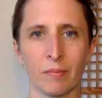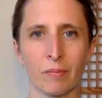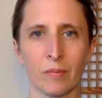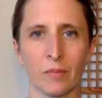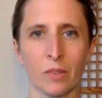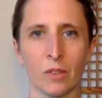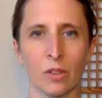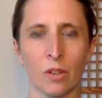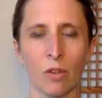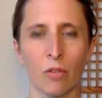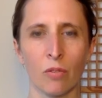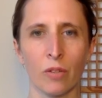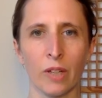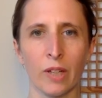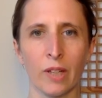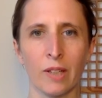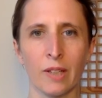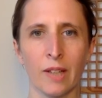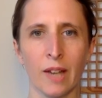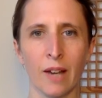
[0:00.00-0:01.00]

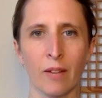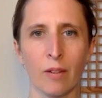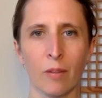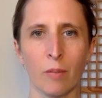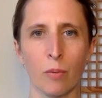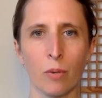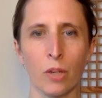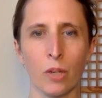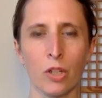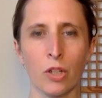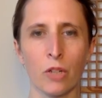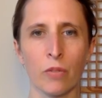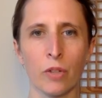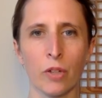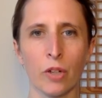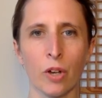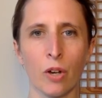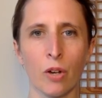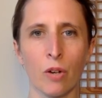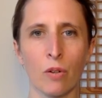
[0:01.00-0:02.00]
softening down the bridge of the
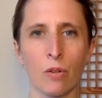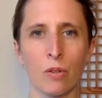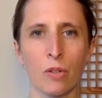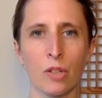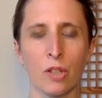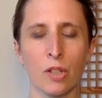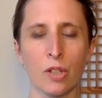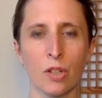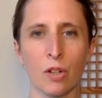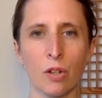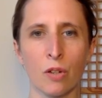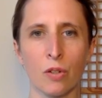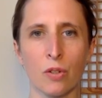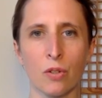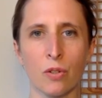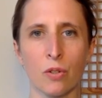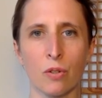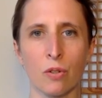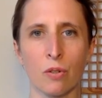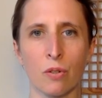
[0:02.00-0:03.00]
nose to the
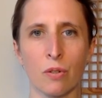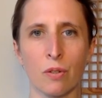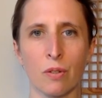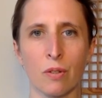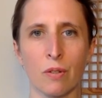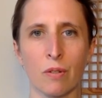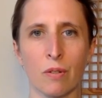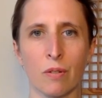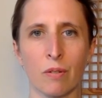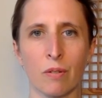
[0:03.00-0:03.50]
nostrils.